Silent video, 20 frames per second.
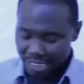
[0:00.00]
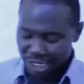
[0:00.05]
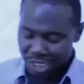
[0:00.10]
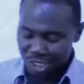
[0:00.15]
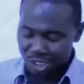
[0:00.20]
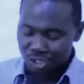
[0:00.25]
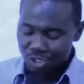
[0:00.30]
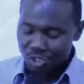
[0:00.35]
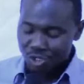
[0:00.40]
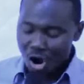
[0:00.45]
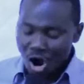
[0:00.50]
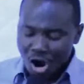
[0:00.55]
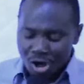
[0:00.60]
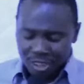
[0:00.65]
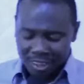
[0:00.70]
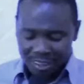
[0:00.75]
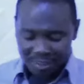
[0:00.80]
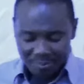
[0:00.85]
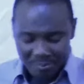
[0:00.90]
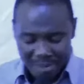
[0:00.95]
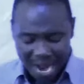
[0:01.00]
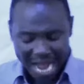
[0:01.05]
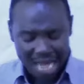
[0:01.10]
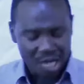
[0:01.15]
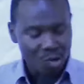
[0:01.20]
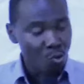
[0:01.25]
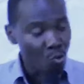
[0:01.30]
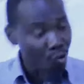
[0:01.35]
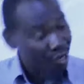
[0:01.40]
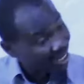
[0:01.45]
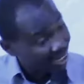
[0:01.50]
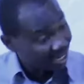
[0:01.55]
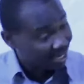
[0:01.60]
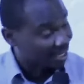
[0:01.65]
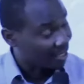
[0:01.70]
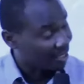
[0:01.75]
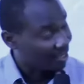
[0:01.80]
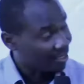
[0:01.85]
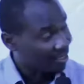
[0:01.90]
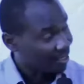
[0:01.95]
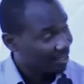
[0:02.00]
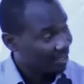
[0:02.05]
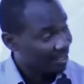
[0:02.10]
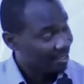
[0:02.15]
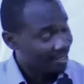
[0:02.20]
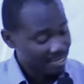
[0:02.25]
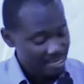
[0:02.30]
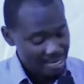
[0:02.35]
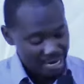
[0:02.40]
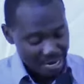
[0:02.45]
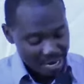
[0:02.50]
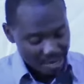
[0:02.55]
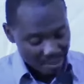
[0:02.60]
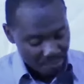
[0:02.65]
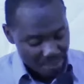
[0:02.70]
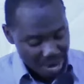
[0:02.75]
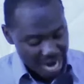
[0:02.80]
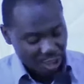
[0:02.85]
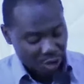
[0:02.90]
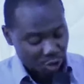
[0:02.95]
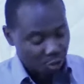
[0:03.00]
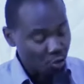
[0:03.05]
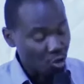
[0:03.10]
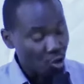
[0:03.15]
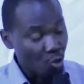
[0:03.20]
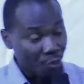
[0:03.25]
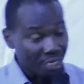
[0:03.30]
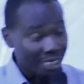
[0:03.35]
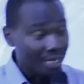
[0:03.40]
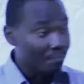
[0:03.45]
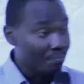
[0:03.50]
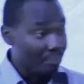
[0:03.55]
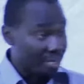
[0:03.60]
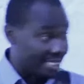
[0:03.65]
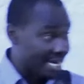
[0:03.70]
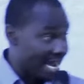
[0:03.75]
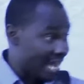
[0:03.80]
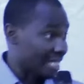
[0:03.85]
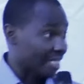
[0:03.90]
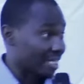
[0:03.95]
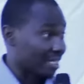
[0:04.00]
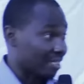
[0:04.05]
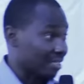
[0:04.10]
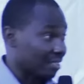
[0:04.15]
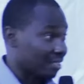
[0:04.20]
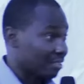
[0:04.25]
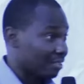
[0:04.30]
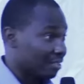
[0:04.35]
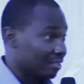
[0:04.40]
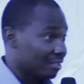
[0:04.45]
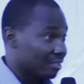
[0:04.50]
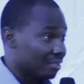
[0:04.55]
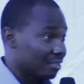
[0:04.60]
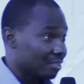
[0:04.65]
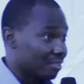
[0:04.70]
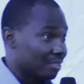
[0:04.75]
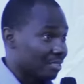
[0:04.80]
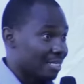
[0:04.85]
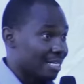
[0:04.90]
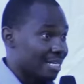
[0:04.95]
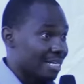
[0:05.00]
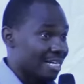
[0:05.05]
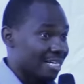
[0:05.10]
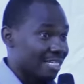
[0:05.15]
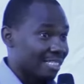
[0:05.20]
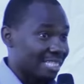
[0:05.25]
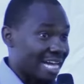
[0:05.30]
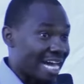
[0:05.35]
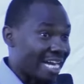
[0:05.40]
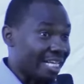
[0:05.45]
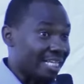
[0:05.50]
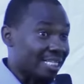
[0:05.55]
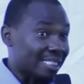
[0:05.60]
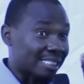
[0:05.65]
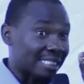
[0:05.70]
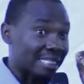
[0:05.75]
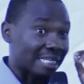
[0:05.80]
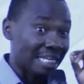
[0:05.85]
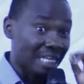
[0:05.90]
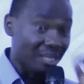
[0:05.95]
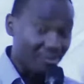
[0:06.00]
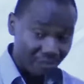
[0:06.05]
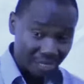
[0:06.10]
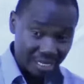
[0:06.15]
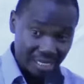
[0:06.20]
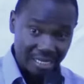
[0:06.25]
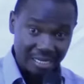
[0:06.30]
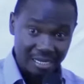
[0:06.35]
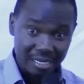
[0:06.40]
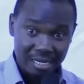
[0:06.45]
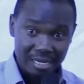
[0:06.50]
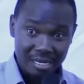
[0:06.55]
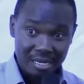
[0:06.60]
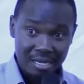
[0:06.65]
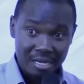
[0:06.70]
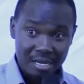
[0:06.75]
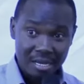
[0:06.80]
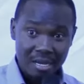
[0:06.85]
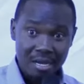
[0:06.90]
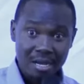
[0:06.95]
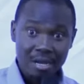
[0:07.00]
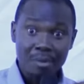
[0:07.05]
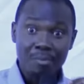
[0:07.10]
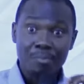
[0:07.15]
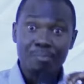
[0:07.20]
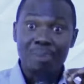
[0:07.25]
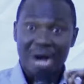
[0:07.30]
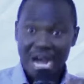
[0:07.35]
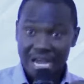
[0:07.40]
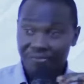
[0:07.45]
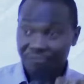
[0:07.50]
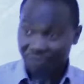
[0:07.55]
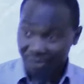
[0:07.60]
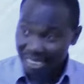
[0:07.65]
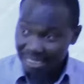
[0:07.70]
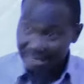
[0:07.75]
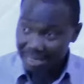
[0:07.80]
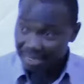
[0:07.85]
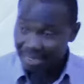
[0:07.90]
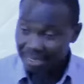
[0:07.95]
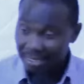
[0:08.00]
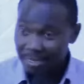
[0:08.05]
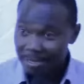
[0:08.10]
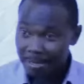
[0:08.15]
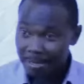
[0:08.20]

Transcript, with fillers: not my will, but your will be done. That is living by faith.